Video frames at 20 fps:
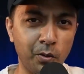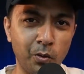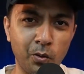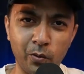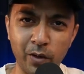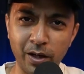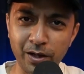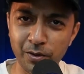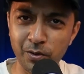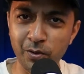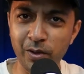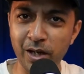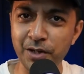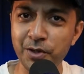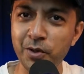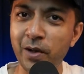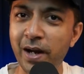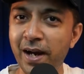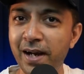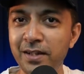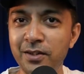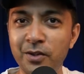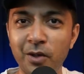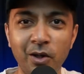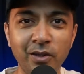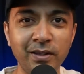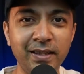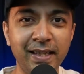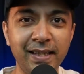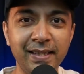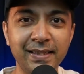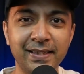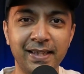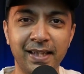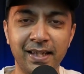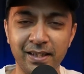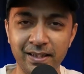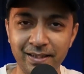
ready to get your hands on this?